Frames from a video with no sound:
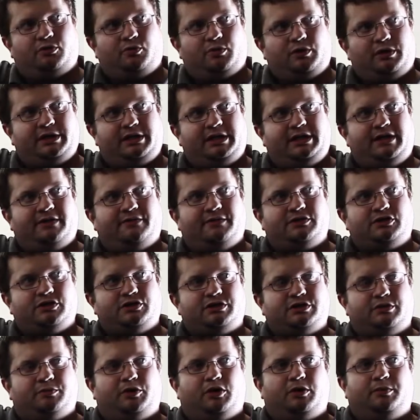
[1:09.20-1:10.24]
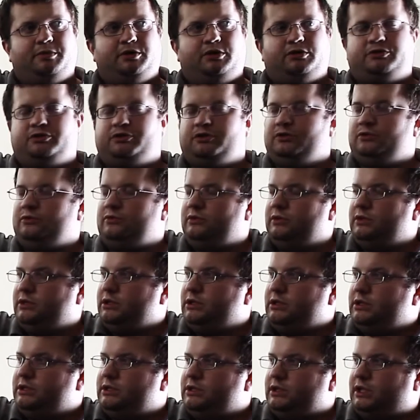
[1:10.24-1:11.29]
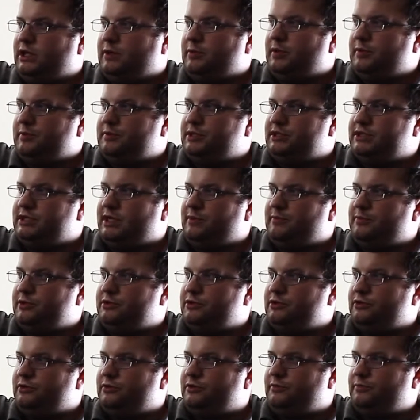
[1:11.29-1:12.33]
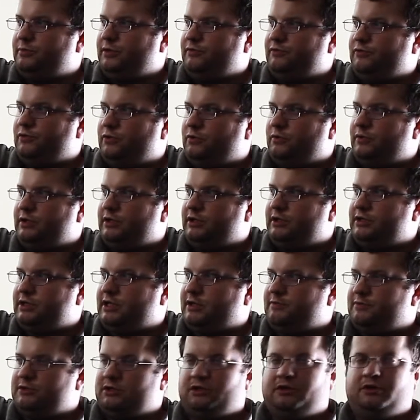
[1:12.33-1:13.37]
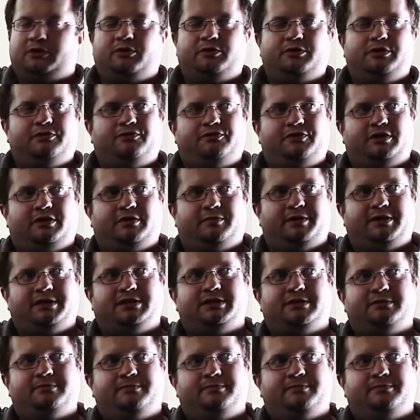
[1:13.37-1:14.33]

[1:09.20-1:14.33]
we're going to give it just a moment or two to come up to temperature before we attempt to load the filament.